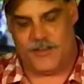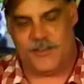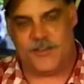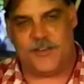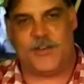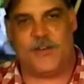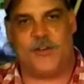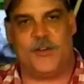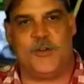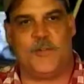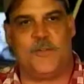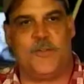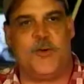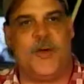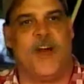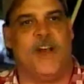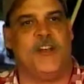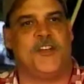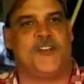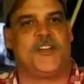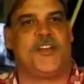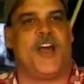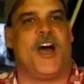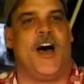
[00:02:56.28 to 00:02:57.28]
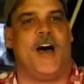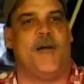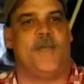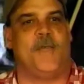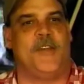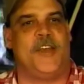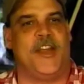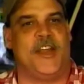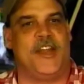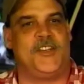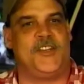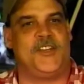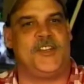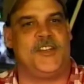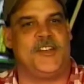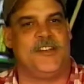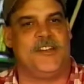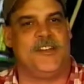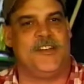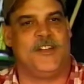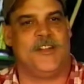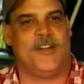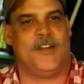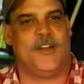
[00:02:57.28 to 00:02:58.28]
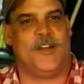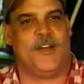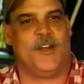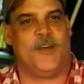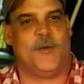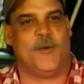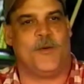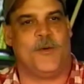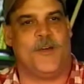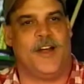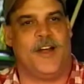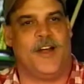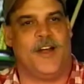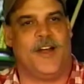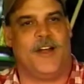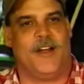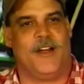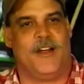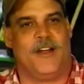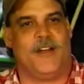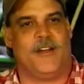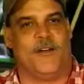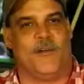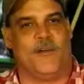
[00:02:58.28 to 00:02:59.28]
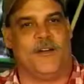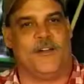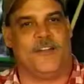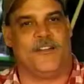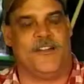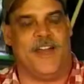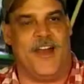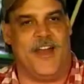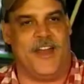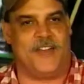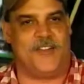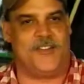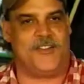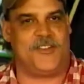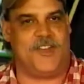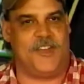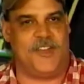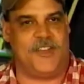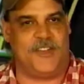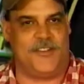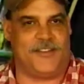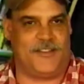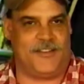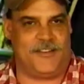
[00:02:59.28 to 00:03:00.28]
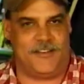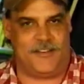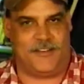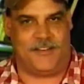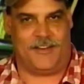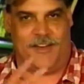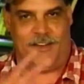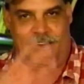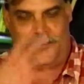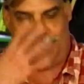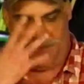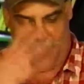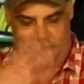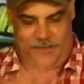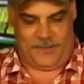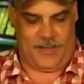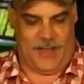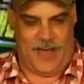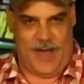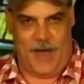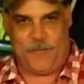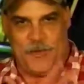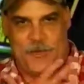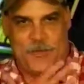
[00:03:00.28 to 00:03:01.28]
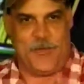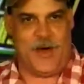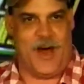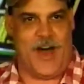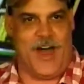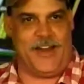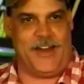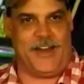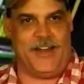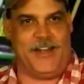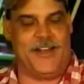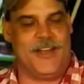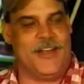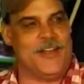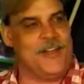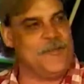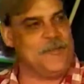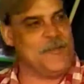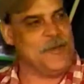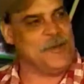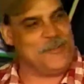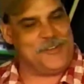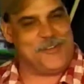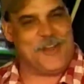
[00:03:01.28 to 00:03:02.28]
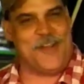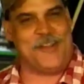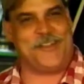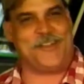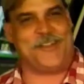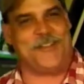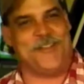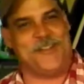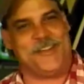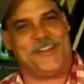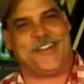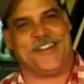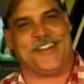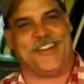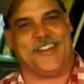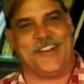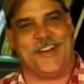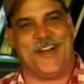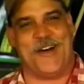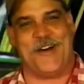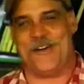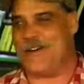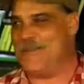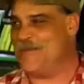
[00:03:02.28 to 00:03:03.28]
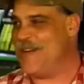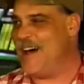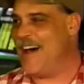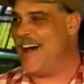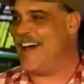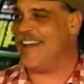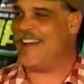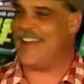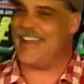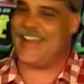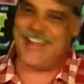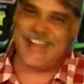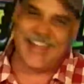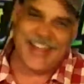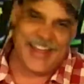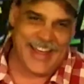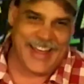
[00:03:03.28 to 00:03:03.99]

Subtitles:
2-punch combination where it was not just into the upper body, but it was also into the lower body.